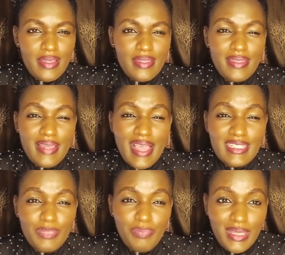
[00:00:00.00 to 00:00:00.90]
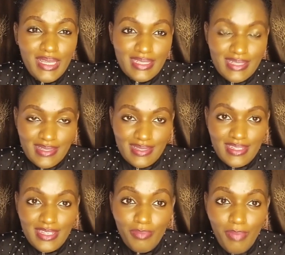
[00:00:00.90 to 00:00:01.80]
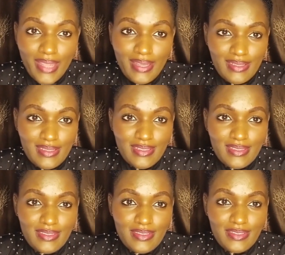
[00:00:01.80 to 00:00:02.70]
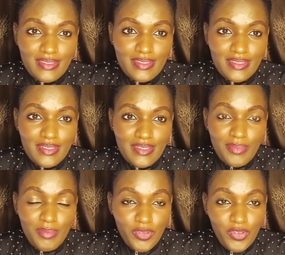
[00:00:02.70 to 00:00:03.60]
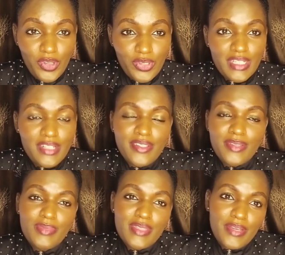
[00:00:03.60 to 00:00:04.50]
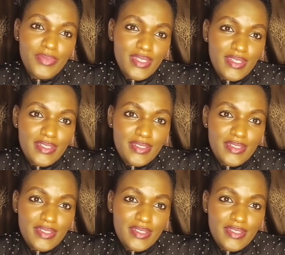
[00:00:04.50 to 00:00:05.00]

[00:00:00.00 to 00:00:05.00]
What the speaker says: they're at peace in mind before you tell them something.